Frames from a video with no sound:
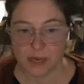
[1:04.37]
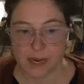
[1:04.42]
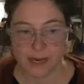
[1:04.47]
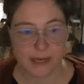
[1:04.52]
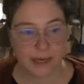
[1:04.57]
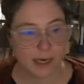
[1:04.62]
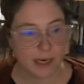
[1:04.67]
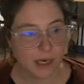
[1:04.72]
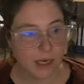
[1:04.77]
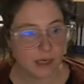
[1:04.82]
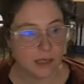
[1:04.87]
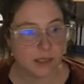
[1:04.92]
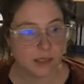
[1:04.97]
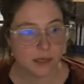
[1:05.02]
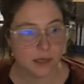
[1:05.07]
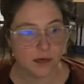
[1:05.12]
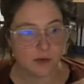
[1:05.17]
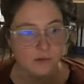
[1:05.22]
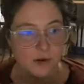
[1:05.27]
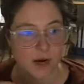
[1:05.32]
I can't
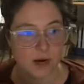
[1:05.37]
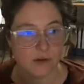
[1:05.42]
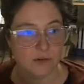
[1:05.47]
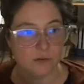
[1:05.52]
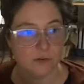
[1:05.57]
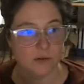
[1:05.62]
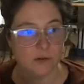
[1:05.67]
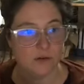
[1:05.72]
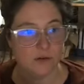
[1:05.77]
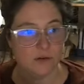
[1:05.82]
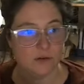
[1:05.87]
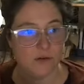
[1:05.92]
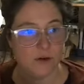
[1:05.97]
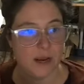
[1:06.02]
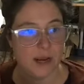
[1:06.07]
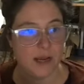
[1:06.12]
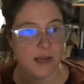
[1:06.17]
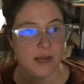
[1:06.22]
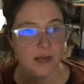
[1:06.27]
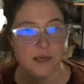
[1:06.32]
interact with you.
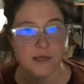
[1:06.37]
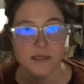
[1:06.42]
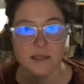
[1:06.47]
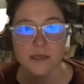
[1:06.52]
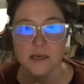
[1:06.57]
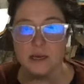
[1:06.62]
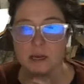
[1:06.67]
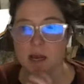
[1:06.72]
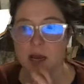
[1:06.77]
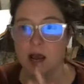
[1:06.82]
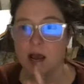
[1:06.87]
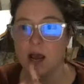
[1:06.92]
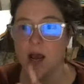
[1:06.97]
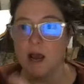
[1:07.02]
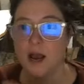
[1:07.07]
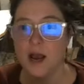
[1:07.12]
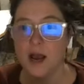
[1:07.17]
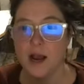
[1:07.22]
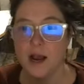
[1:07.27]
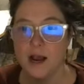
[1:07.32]
And
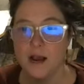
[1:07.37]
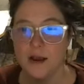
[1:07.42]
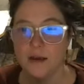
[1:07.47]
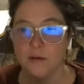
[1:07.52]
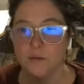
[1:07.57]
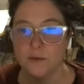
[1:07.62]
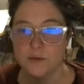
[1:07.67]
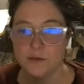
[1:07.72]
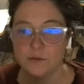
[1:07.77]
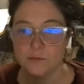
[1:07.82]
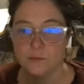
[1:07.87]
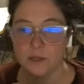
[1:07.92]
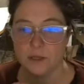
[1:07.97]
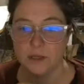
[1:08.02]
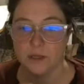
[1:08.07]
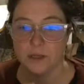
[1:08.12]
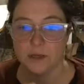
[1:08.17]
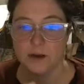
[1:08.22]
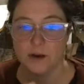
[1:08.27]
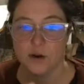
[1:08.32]
I was
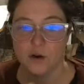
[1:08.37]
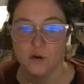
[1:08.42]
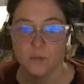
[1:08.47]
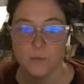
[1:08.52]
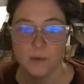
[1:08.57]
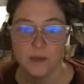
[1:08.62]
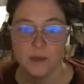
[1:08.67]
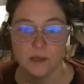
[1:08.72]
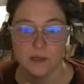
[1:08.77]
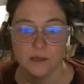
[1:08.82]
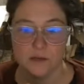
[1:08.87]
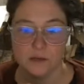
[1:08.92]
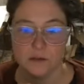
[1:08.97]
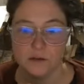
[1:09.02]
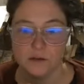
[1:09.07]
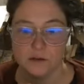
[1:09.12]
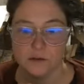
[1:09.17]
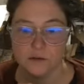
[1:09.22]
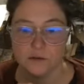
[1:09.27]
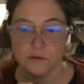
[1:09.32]
really hoping
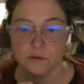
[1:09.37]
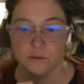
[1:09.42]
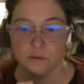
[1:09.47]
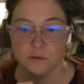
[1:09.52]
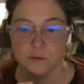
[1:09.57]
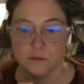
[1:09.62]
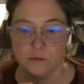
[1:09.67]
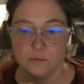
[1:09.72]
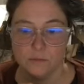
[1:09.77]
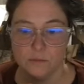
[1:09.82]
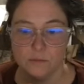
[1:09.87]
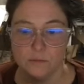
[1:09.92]
to